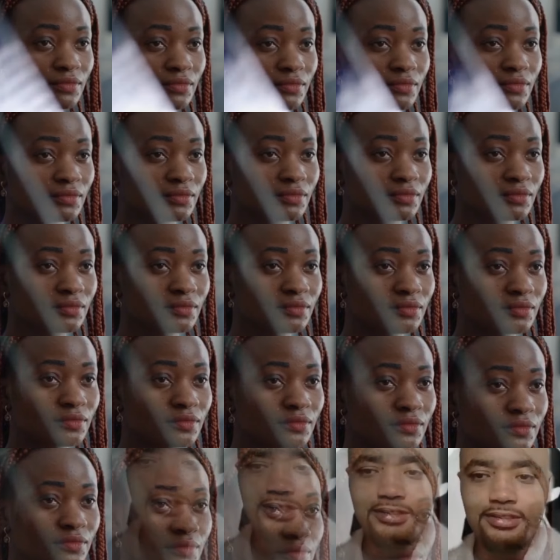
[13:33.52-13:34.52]
in all of
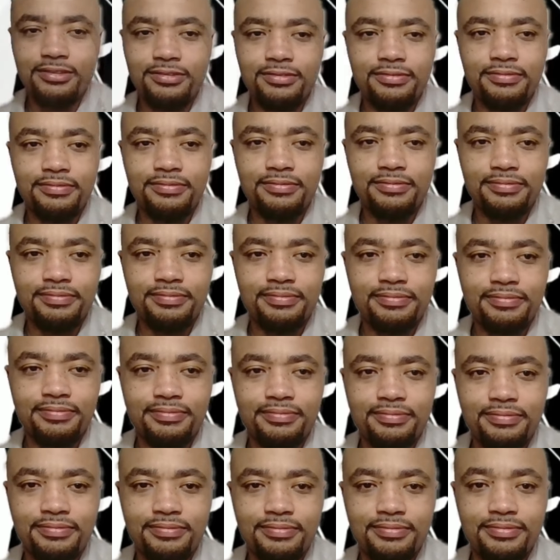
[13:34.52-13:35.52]
us.
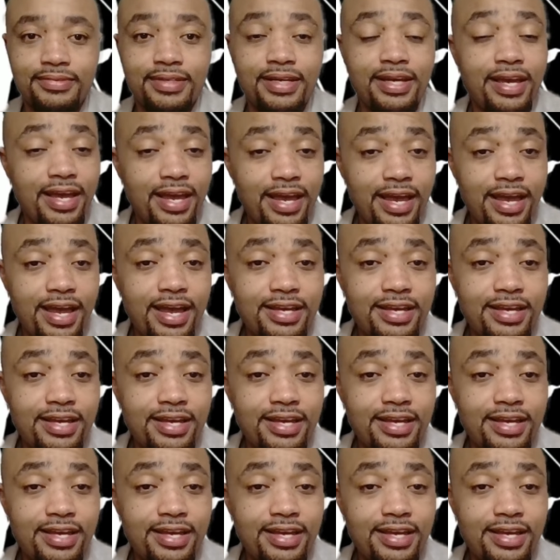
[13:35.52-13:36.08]
As